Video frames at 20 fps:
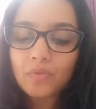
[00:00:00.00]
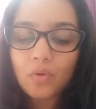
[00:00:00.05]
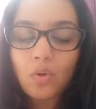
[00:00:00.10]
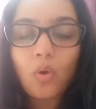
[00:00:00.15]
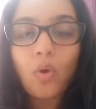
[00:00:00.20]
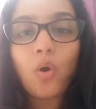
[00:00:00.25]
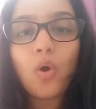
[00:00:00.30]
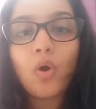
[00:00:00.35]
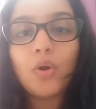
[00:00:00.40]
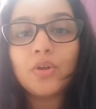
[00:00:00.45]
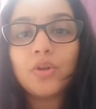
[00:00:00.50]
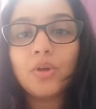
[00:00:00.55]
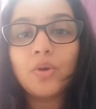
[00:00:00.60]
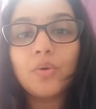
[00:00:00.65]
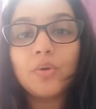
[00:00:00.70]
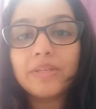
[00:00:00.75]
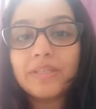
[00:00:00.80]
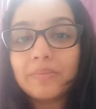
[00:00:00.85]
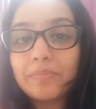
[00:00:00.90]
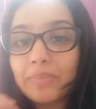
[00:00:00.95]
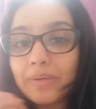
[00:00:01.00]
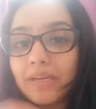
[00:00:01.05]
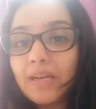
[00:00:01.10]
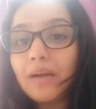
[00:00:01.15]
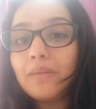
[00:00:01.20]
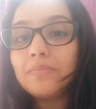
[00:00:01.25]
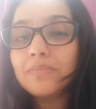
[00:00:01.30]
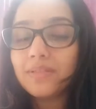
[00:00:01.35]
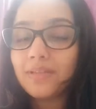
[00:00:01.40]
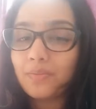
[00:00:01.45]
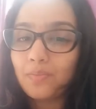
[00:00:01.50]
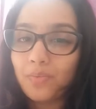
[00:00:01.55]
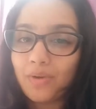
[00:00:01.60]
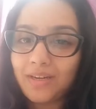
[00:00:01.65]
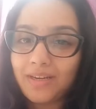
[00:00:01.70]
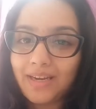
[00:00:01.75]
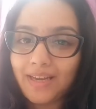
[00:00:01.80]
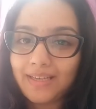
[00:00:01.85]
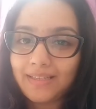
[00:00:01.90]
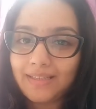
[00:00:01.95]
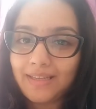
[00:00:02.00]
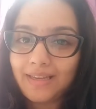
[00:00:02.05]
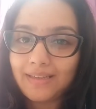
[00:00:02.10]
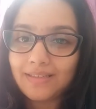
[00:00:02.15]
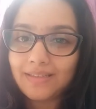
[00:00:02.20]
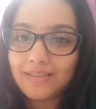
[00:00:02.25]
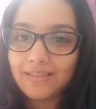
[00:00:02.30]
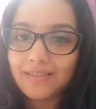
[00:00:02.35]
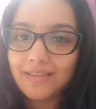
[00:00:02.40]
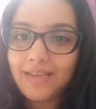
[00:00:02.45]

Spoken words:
or you're going to become someone like that.